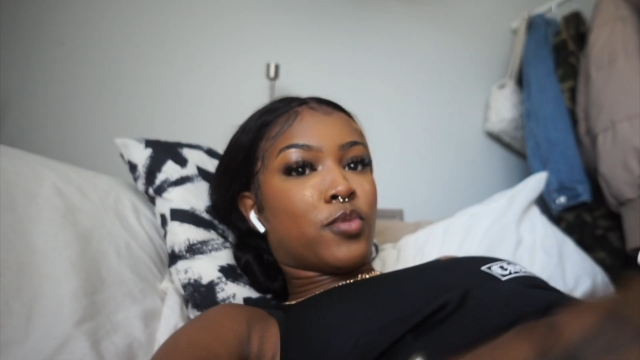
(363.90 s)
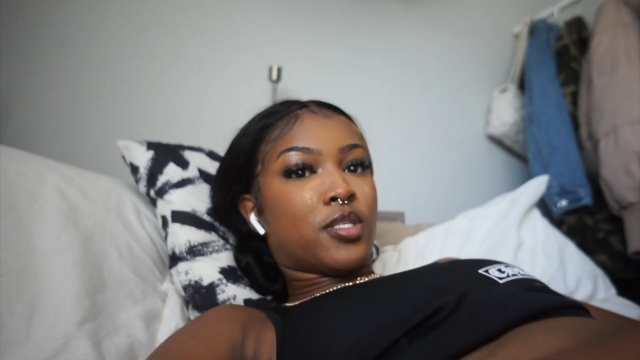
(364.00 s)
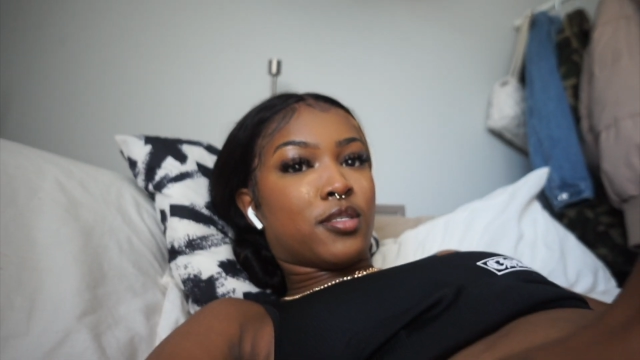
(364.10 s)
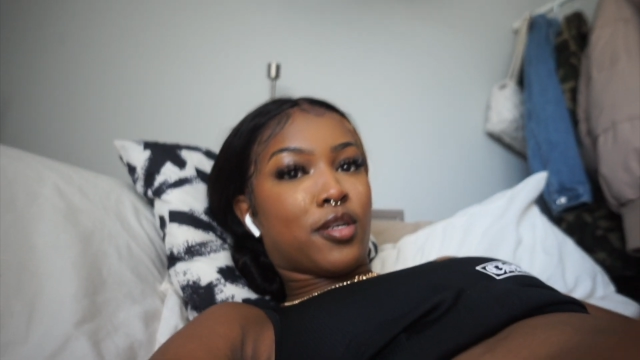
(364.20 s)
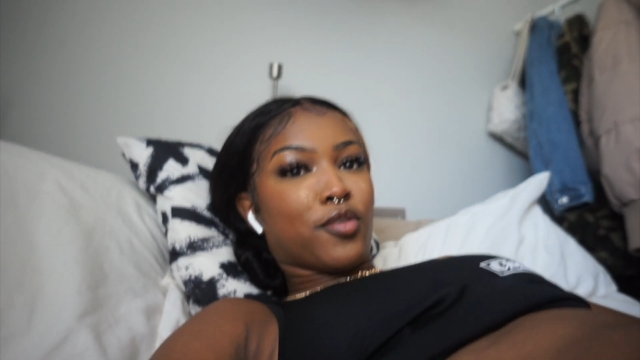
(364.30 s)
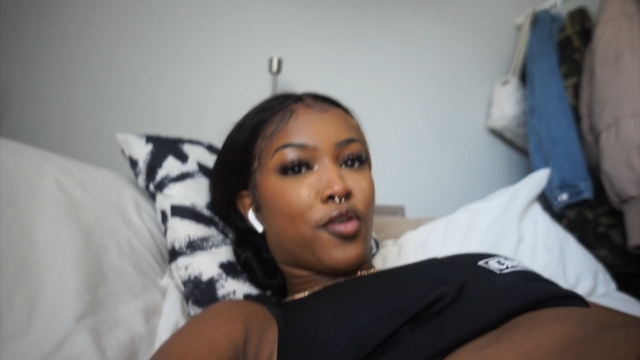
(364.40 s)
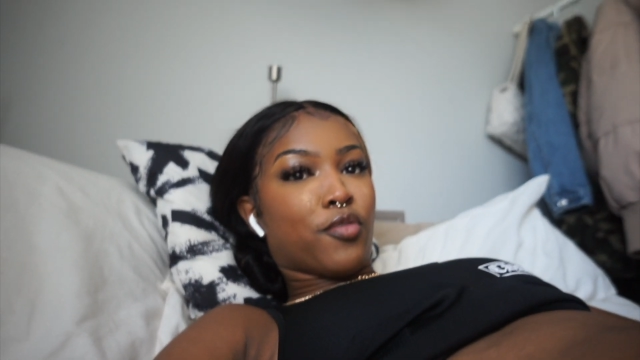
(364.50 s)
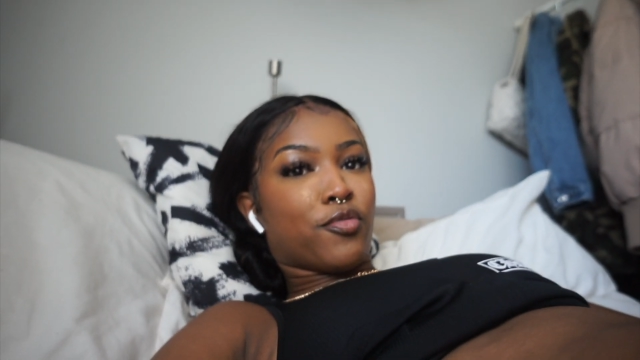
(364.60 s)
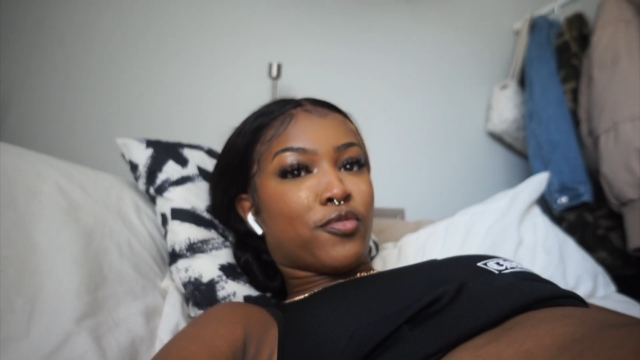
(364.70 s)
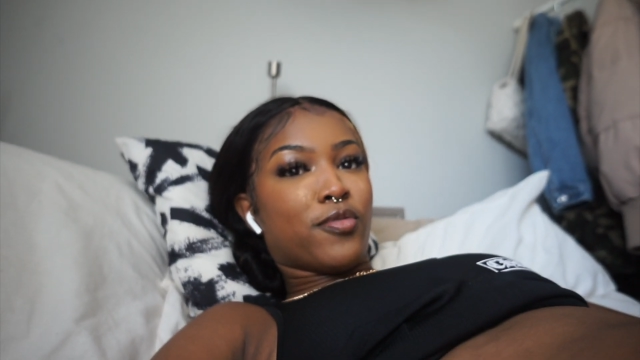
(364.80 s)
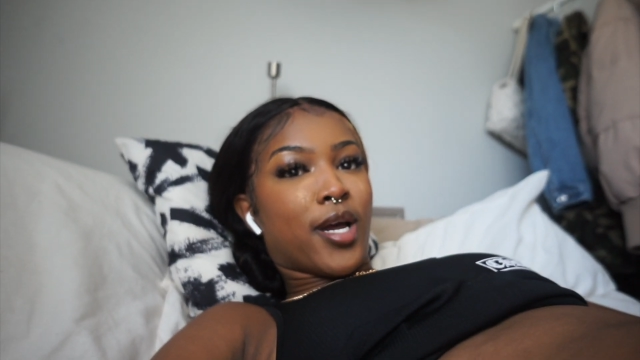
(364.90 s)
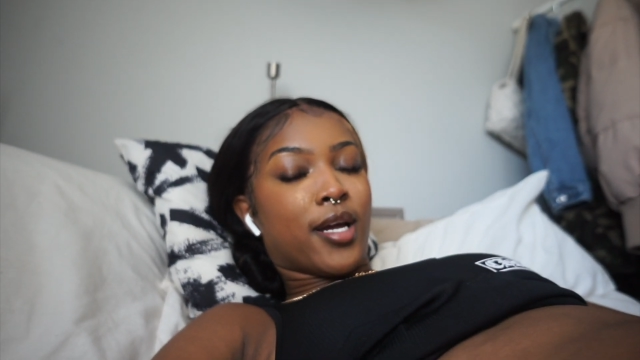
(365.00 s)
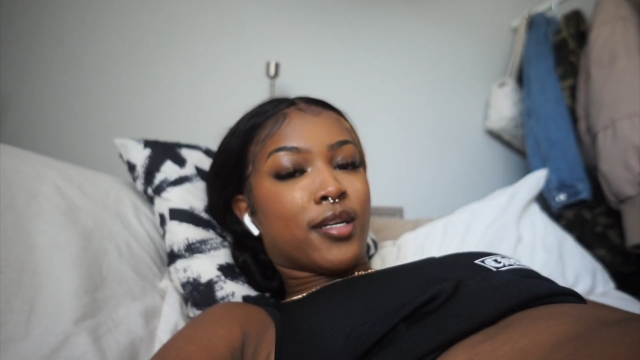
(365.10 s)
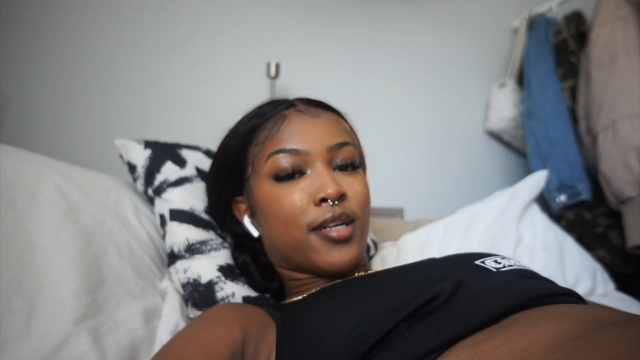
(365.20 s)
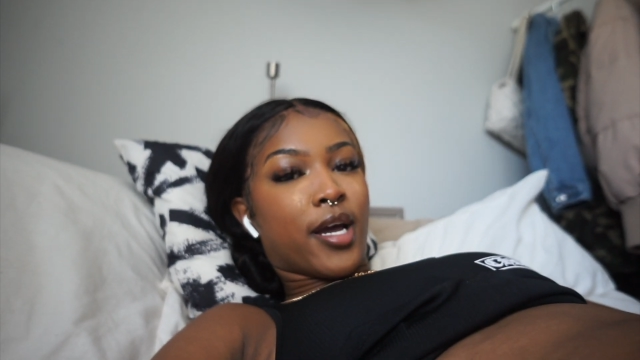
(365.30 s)
we're just gonna go through
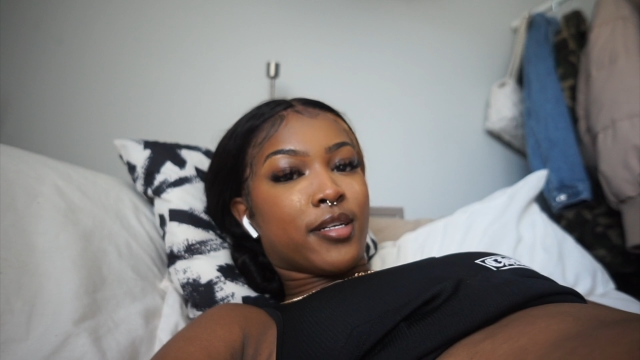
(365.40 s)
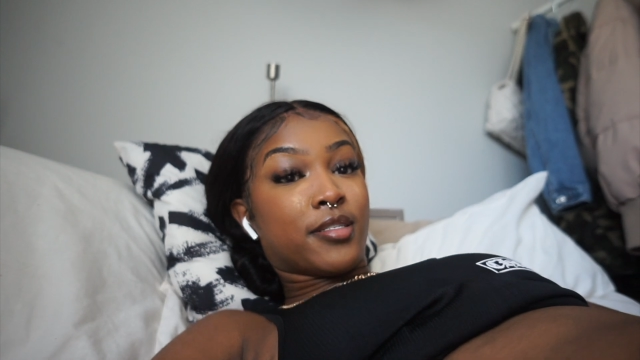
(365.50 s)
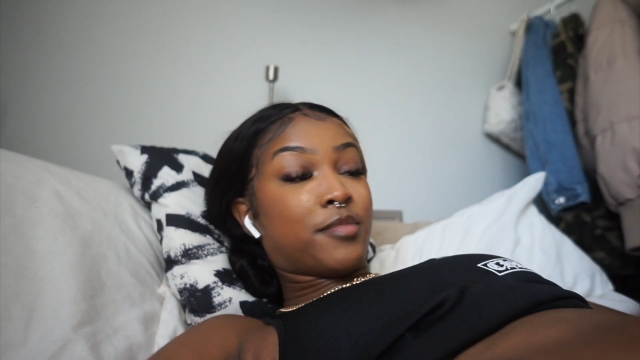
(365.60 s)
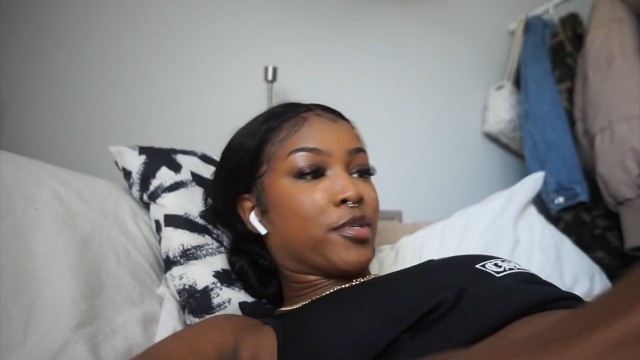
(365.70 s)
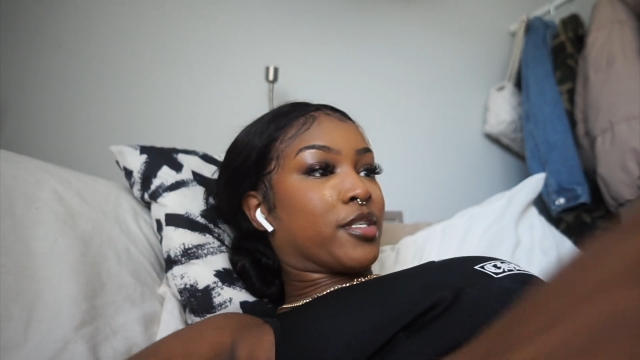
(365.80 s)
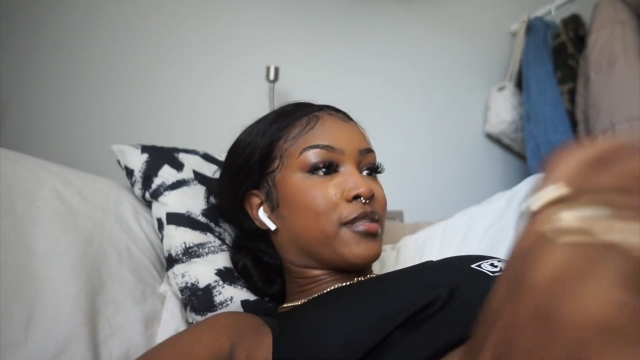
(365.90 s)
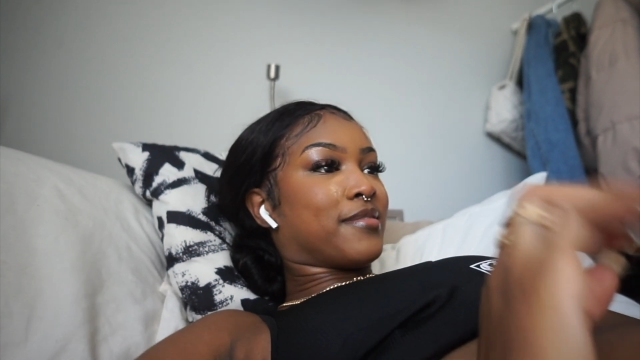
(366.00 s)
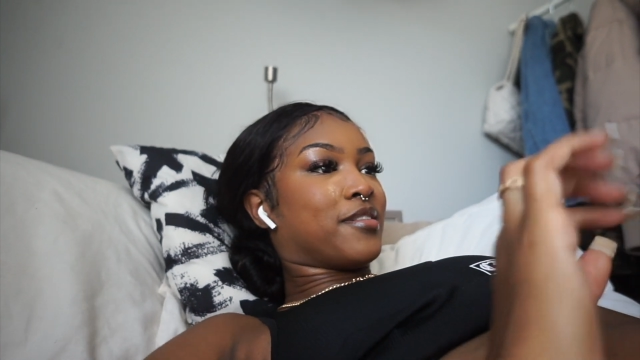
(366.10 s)
and edit these pictures.